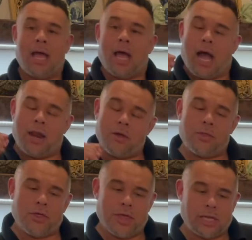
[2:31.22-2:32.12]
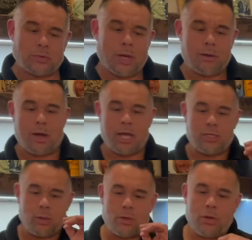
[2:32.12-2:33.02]
Another thing as well,
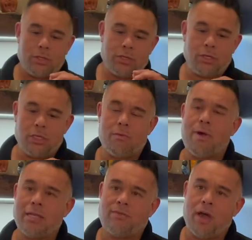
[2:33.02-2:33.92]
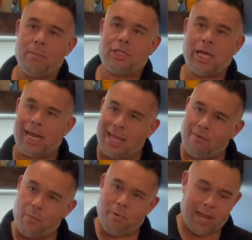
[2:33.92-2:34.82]
guys, you could use the rice vermicelli.
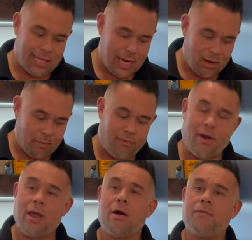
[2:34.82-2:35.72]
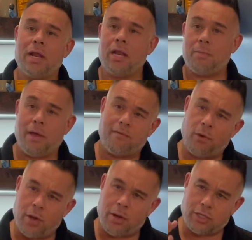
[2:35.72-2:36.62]
If you break that up, fry it off in a little bit of
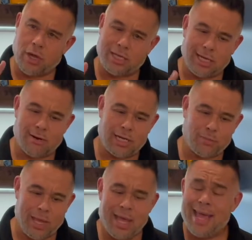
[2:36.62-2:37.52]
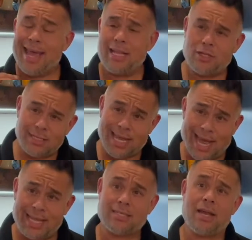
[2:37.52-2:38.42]
oil, it goes nice and crispy. It just
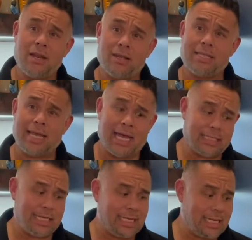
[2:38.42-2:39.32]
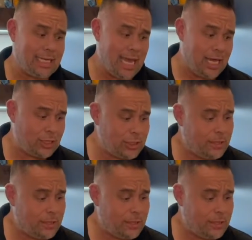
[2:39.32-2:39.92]
adds another texture to the dish.